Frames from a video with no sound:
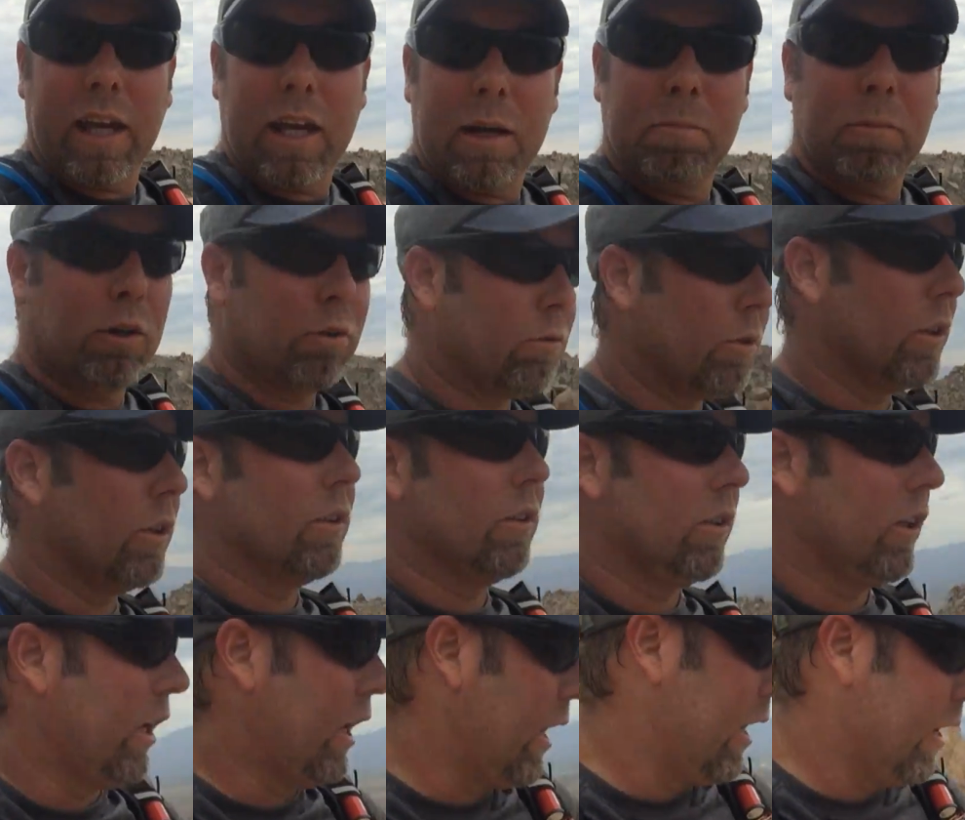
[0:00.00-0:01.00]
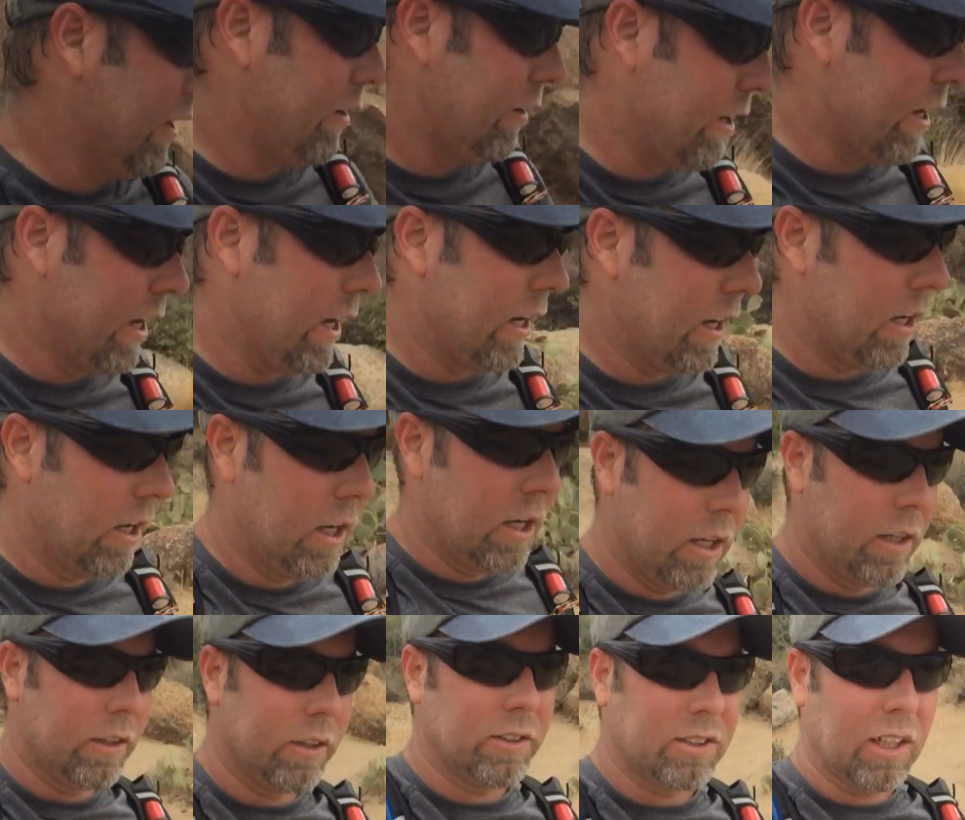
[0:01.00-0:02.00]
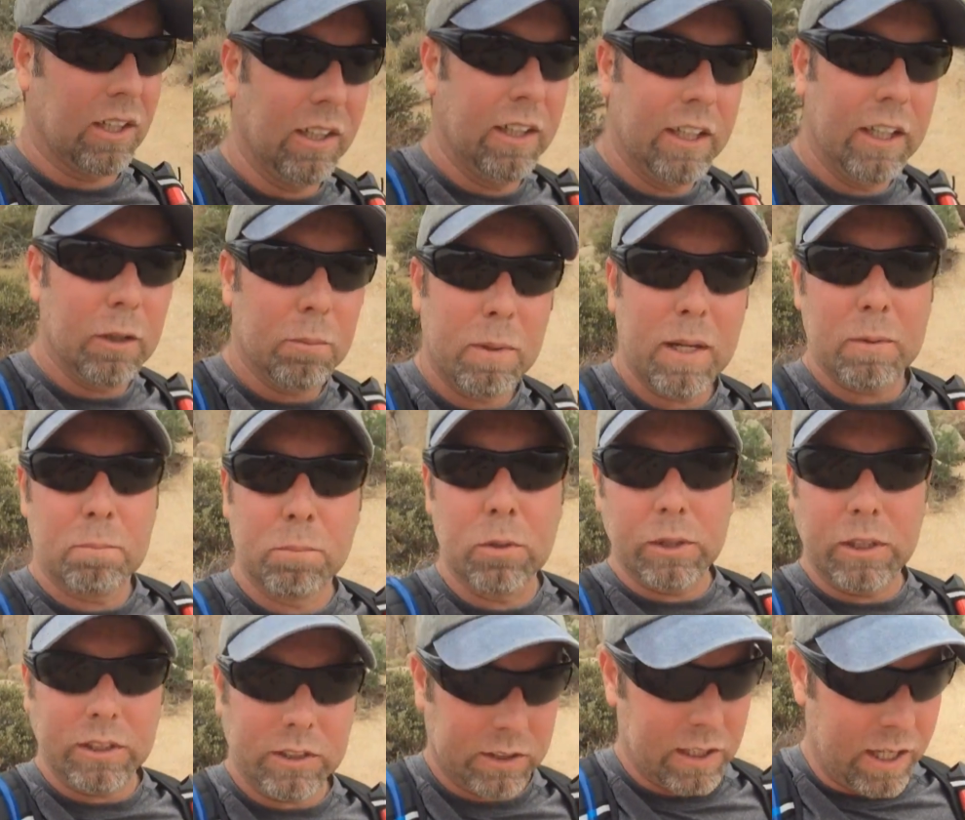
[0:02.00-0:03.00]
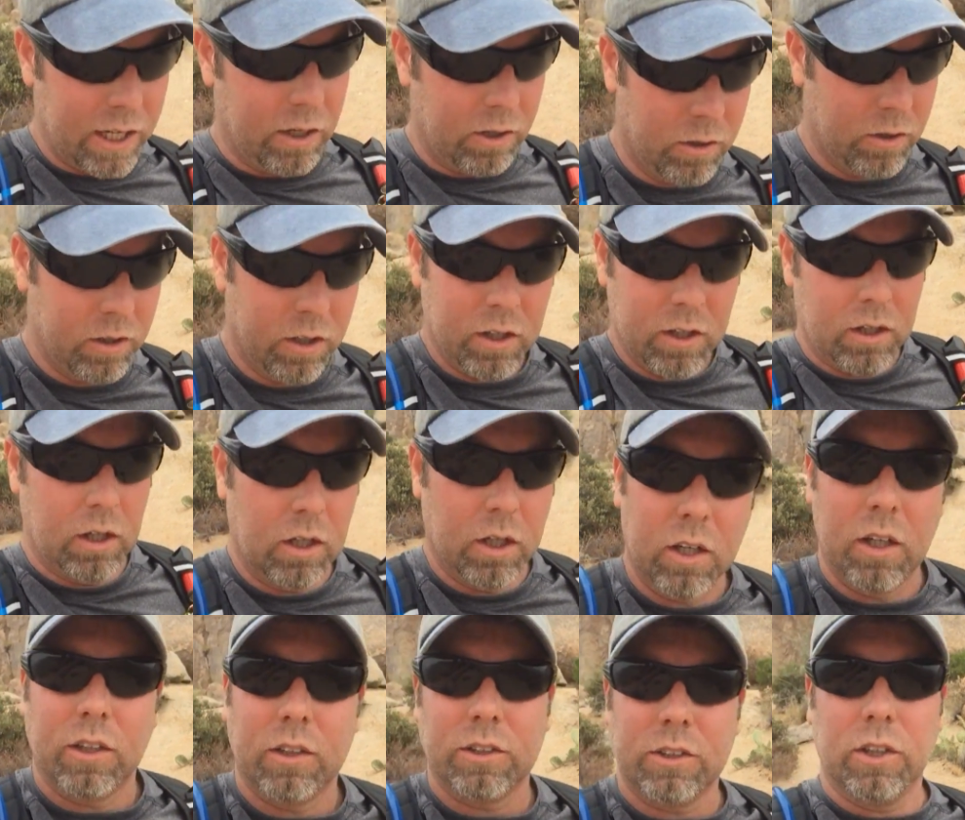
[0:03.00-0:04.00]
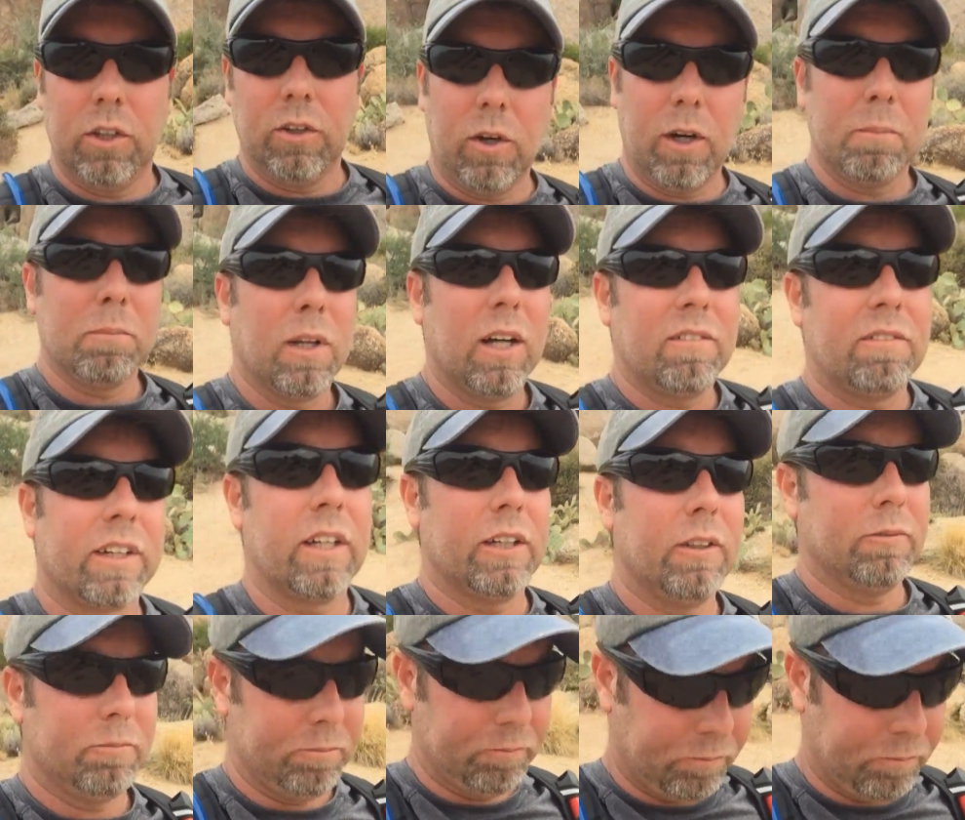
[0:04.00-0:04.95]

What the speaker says: came over, and there's a little bit of breeze now, so I'm loving it.